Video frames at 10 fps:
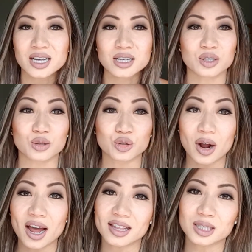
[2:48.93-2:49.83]
So
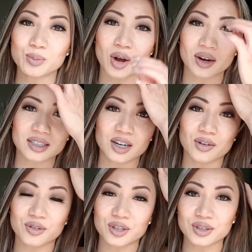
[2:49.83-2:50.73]
try this product out
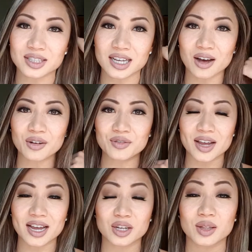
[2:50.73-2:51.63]
for yourself,
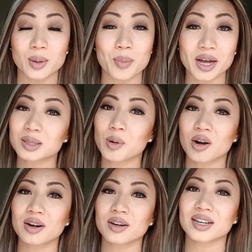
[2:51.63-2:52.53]
and the best
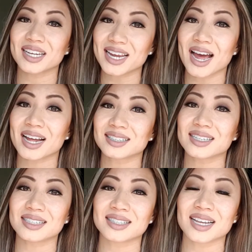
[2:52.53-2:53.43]
part yet
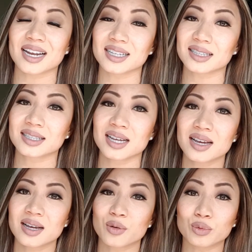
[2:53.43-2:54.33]
is that it's
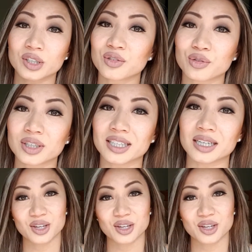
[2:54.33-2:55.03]
risk-free.